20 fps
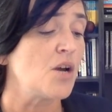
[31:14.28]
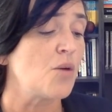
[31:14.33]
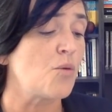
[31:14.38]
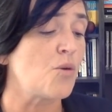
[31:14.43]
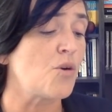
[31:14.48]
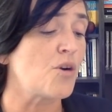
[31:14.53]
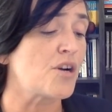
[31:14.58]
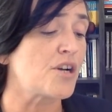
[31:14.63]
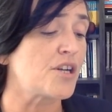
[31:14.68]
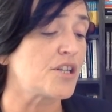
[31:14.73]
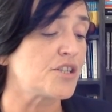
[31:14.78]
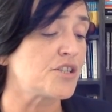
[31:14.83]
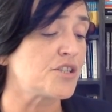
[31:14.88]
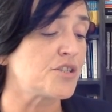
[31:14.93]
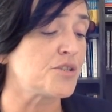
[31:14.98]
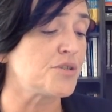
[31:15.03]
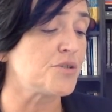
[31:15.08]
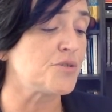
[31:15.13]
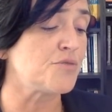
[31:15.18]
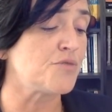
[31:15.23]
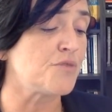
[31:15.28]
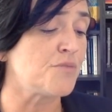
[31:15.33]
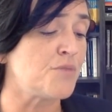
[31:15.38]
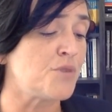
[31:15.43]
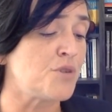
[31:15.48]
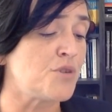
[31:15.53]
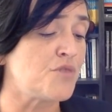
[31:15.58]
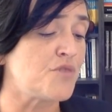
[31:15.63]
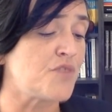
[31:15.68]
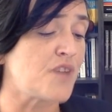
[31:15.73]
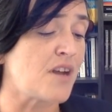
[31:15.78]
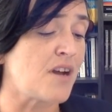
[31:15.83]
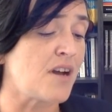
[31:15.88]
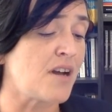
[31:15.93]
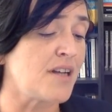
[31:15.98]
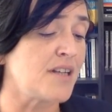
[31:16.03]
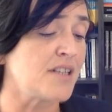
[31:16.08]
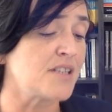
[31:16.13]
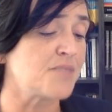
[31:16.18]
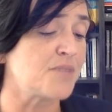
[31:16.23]
Work to remove the
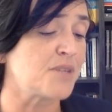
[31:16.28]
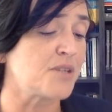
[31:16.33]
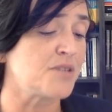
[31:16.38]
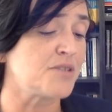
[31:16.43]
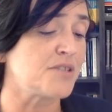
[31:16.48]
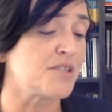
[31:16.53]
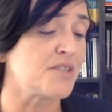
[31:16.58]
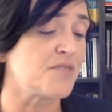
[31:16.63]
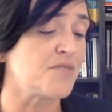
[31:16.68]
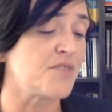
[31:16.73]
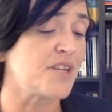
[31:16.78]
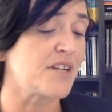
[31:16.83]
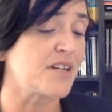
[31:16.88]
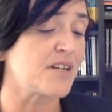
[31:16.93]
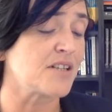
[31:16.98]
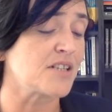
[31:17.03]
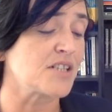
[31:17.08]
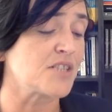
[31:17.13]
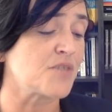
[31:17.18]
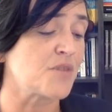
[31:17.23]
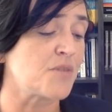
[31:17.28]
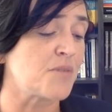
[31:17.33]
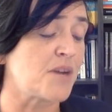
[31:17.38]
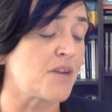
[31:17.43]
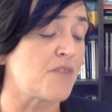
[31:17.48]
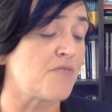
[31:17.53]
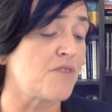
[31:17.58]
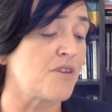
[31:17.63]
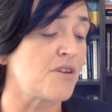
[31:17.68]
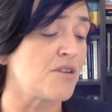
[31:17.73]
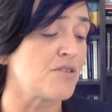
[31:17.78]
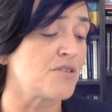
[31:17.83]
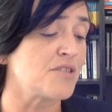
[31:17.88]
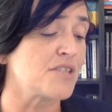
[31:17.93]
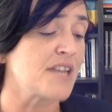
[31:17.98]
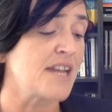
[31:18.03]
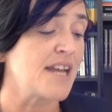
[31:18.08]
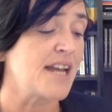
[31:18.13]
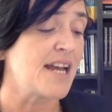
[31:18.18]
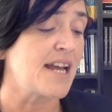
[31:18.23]
highest polluting vehicles from our
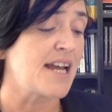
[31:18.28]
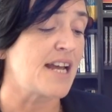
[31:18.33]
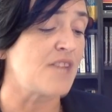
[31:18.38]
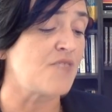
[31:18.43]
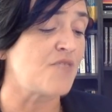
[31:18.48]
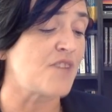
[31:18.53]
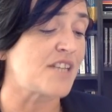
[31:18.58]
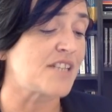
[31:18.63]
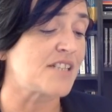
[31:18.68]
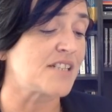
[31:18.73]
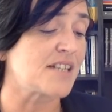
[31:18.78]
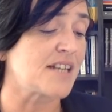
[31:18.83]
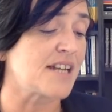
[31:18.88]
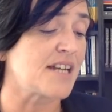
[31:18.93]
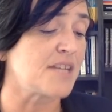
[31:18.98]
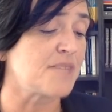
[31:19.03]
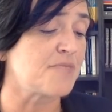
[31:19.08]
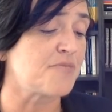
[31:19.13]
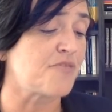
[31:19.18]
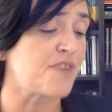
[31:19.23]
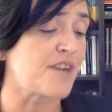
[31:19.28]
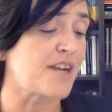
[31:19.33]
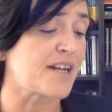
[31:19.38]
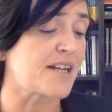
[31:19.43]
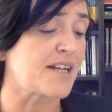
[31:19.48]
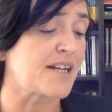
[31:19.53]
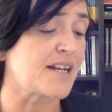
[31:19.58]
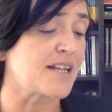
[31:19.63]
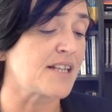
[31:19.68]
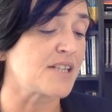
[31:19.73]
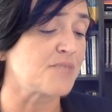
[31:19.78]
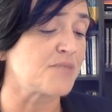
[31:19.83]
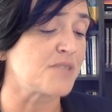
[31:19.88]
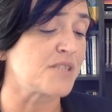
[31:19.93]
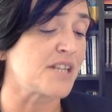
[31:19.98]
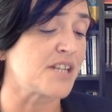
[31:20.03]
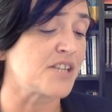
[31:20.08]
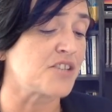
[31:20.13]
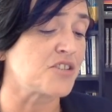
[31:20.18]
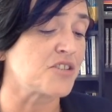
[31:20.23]
roads. Investigate fracking as a
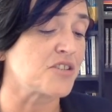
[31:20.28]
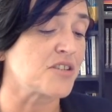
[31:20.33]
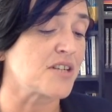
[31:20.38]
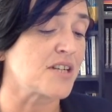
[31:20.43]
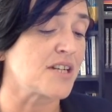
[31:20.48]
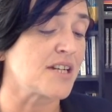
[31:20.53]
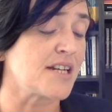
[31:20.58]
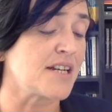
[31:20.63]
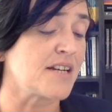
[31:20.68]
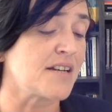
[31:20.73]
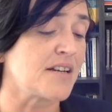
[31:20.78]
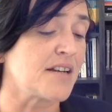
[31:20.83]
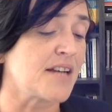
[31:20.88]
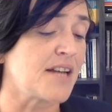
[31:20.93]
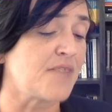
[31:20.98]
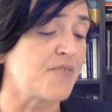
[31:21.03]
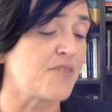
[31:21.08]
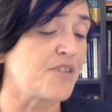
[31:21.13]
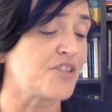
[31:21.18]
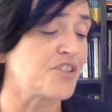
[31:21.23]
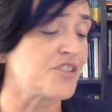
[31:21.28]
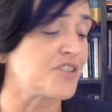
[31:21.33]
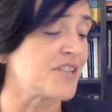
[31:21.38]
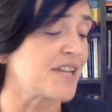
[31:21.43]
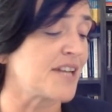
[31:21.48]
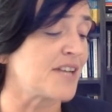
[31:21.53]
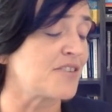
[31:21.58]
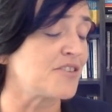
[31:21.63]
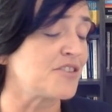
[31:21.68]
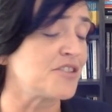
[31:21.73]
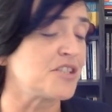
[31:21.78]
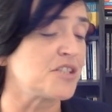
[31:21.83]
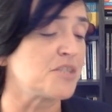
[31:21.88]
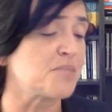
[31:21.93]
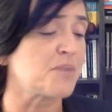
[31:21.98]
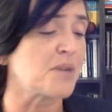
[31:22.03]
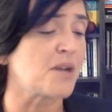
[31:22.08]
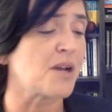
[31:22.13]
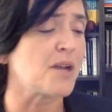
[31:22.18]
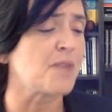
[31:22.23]
potential clean and efficient energy
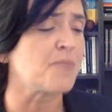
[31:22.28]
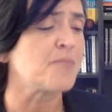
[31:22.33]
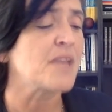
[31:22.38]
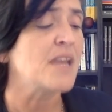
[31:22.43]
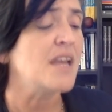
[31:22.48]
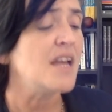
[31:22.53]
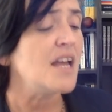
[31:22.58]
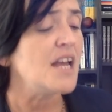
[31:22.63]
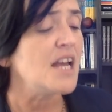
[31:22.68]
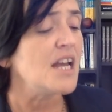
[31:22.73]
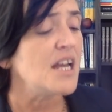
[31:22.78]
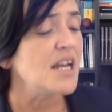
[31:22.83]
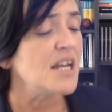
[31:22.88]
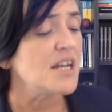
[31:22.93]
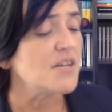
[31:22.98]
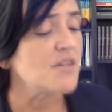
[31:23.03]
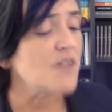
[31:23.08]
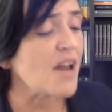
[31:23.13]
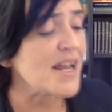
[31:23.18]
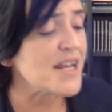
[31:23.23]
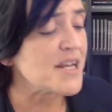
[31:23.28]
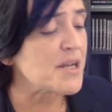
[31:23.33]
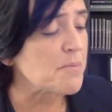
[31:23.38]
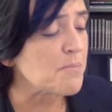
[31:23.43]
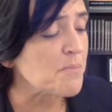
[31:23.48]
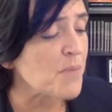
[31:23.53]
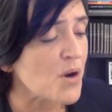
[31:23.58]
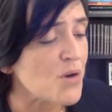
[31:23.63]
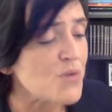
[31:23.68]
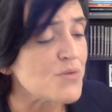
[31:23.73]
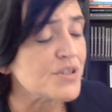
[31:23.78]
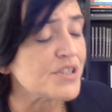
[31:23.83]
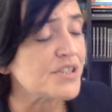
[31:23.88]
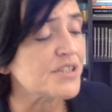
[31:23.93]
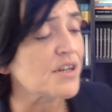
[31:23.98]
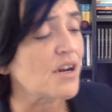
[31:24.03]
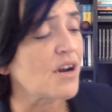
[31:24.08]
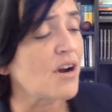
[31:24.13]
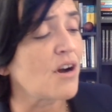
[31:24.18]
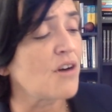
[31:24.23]
supply. Like
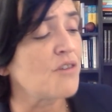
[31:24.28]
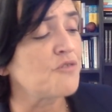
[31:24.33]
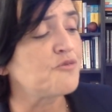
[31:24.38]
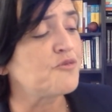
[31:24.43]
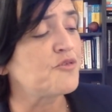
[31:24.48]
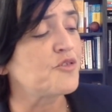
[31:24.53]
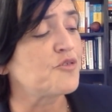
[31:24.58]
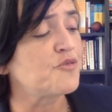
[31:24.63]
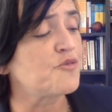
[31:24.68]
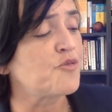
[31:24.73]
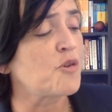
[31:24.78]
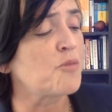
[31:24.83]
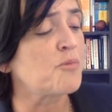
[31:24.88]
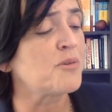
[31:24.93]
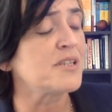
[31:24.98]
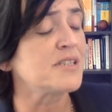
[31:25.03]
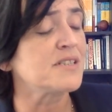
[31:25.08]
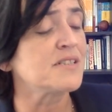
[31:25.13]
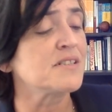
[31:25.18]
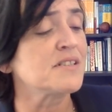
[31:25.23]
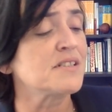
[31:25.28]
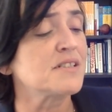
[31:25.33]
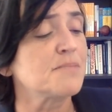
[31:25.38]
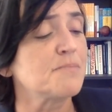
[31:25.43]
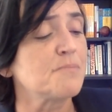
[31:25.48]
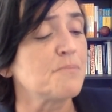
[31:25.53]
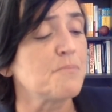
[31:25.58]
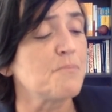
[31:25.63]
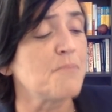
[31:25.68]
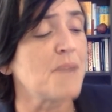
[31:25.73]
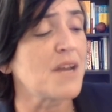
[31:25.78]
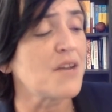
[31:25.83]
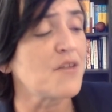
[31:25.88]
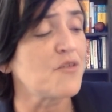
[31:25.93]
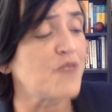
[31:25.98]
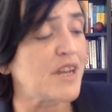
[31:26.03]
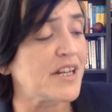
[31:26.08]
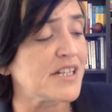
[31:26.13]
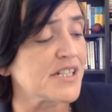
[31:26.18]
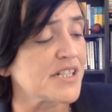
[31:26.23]
most of For Britain's
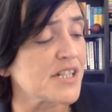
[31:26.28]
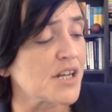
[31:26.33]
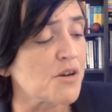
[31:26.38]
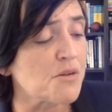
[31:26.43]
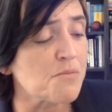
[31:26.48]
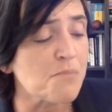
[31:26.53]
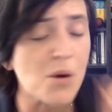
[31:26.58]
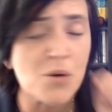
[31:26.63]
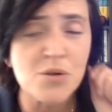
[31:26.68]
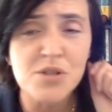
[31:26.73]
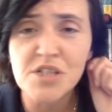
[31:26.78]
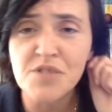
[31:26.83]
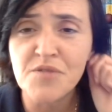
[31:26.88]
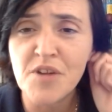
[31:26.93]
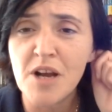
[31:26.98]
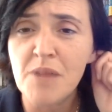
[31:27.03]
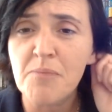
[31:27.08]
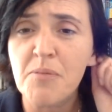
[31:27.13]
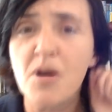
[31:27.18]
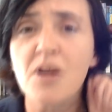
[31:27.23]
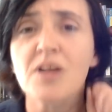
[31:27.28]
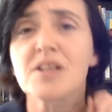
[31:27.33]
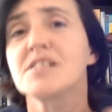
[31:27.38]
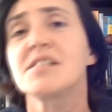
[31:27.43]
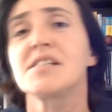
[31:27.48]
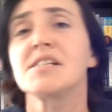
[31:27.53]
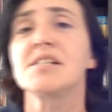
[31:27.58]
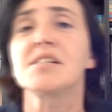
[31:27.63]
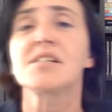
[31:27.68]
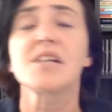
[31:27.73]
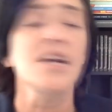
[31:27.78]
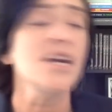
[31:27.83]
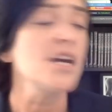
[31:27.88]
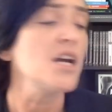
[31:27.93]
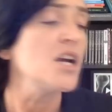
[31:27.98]
manifesto and most of our policies,